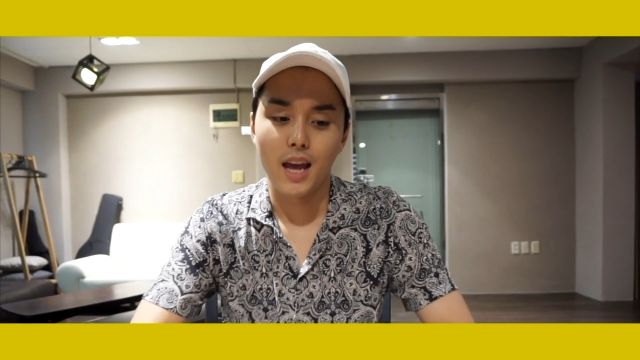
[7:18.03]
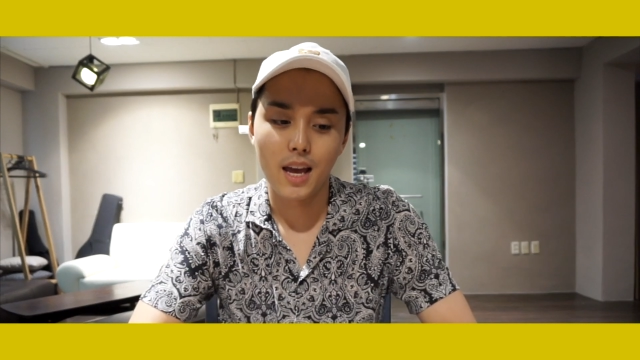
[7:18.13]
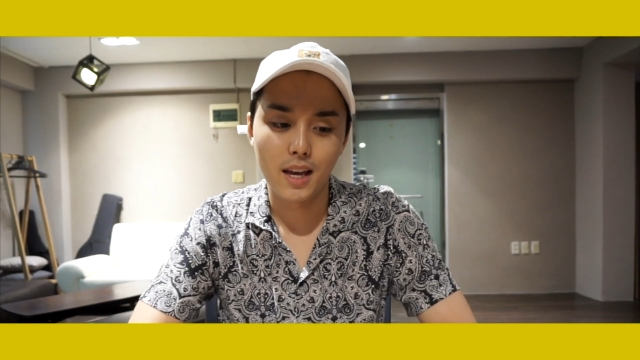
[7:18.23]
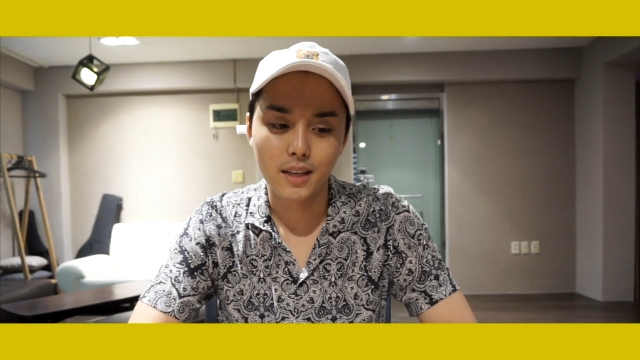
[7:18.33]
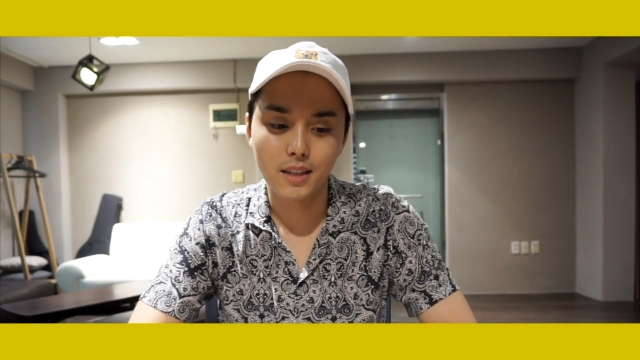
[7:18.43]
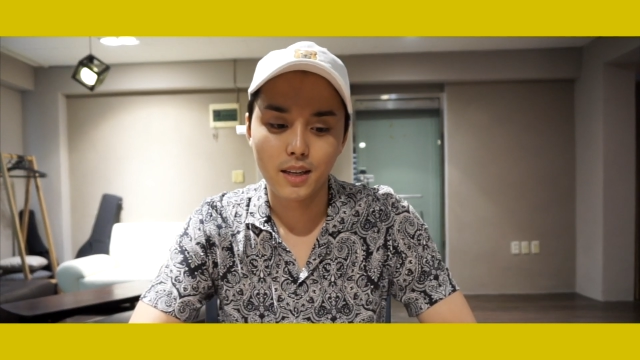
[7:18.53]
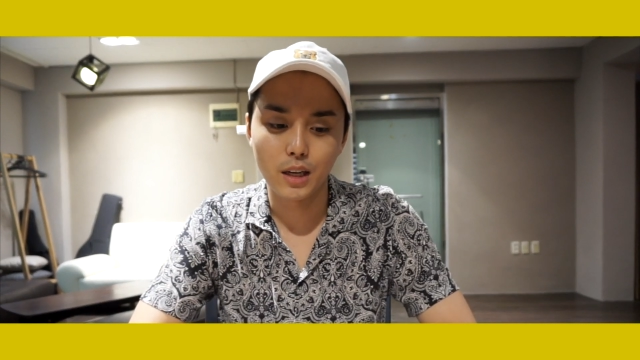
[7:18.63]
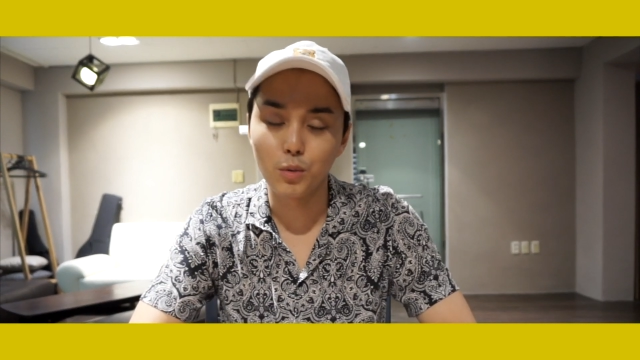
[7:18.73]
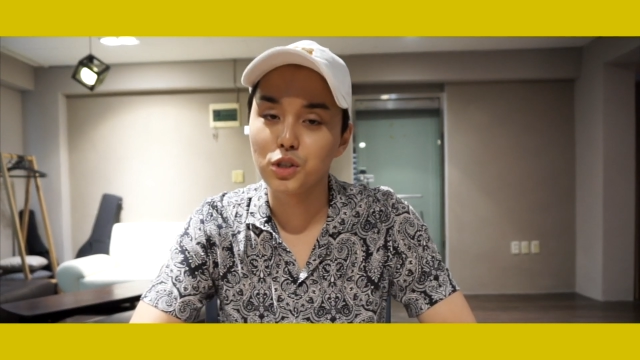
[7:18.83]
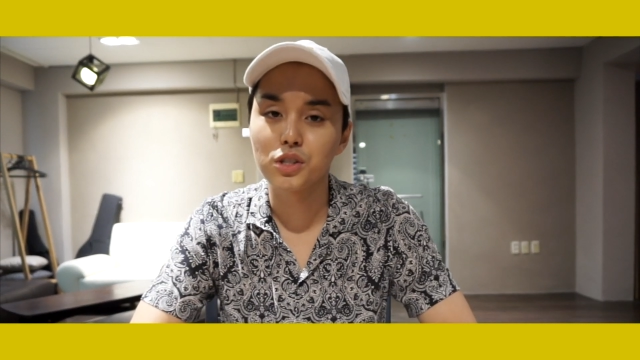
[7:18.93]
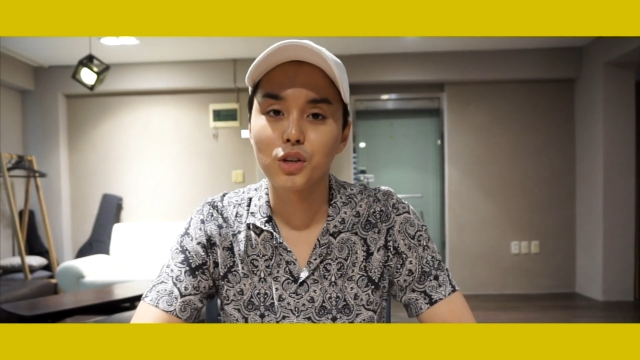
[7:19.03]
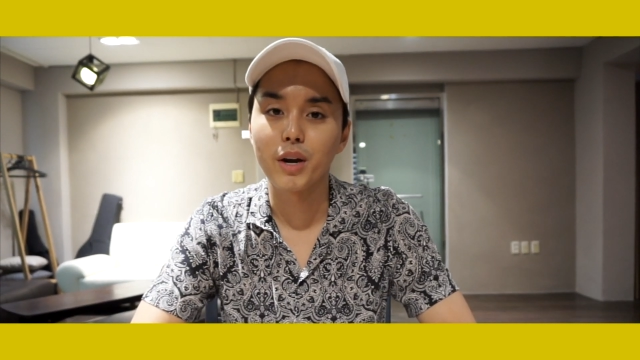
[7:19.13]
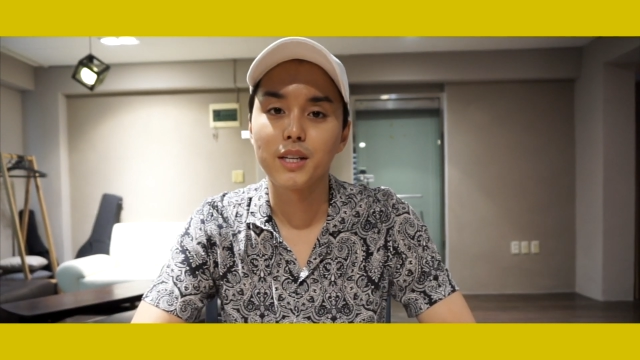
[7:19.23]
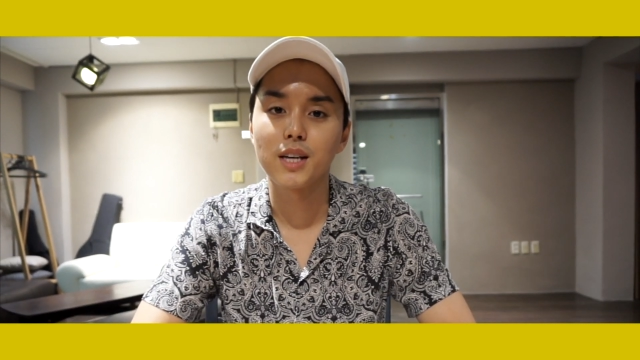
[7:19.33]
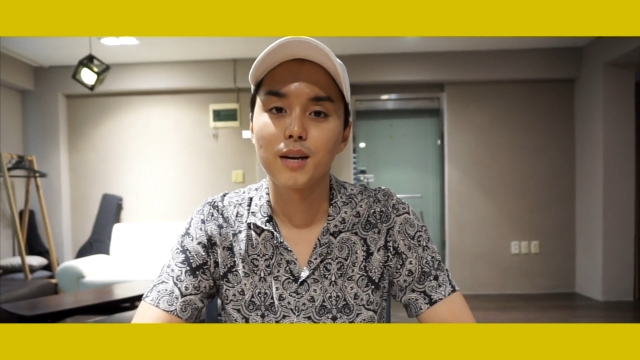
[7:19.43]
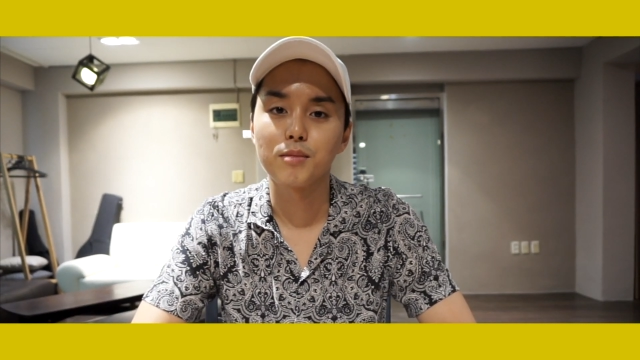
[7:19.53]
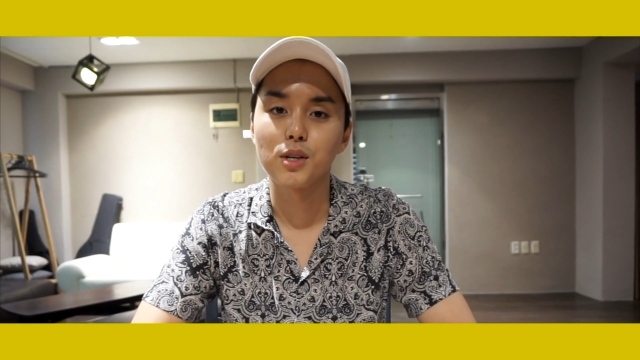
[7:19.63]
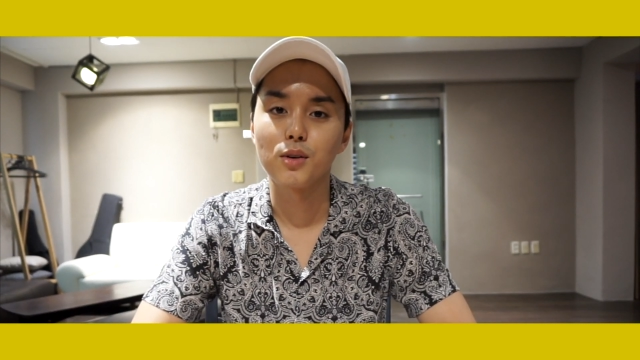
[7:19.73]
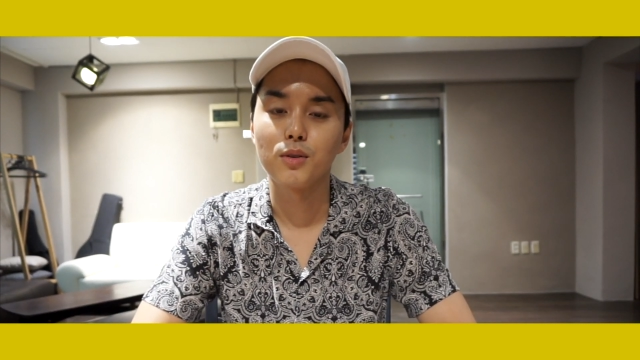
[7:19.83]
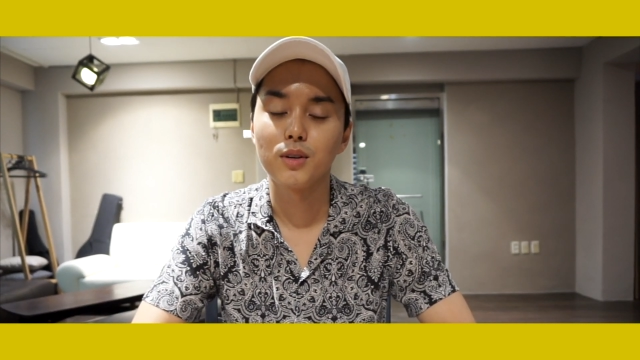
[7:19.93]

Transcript: and it was just a great time. So